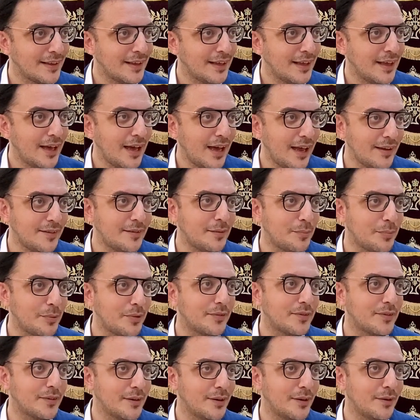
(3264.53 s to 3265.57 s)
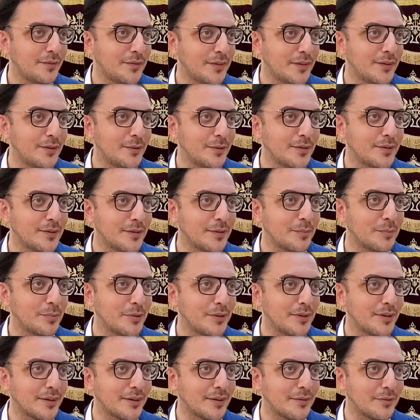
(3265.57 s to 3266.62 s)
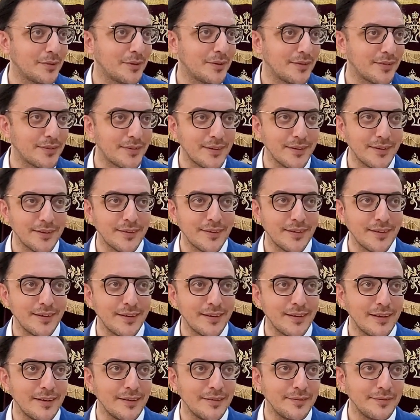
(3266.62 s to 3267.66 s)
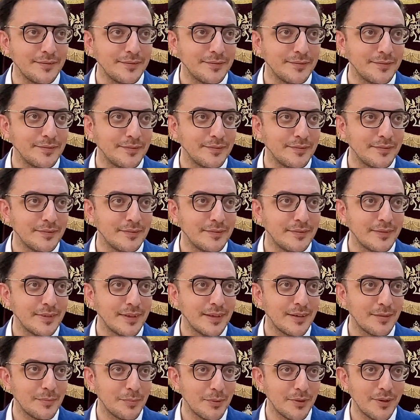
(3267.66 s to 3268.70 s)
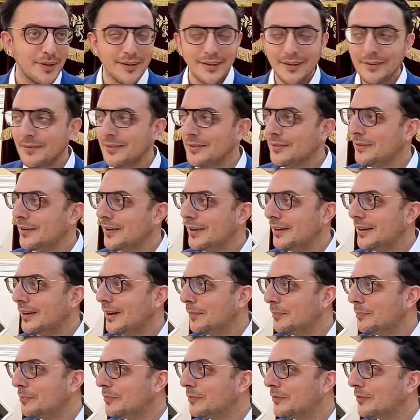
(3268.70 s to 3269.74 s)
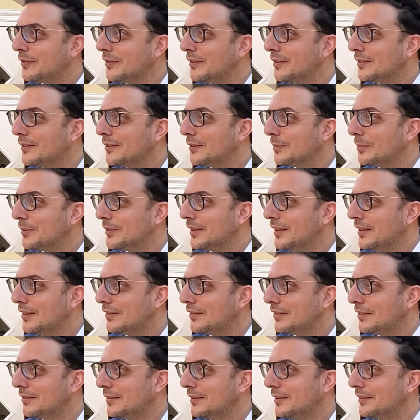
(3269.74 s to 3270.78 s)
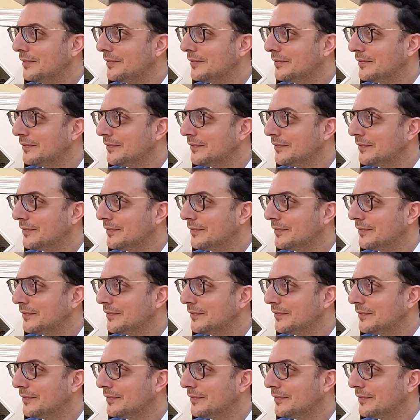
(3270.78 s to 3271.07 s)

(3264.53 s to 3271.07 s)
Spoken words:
How does a person know if they're doing something productive with their skill set or not? Because productive is very up for interpretation, right?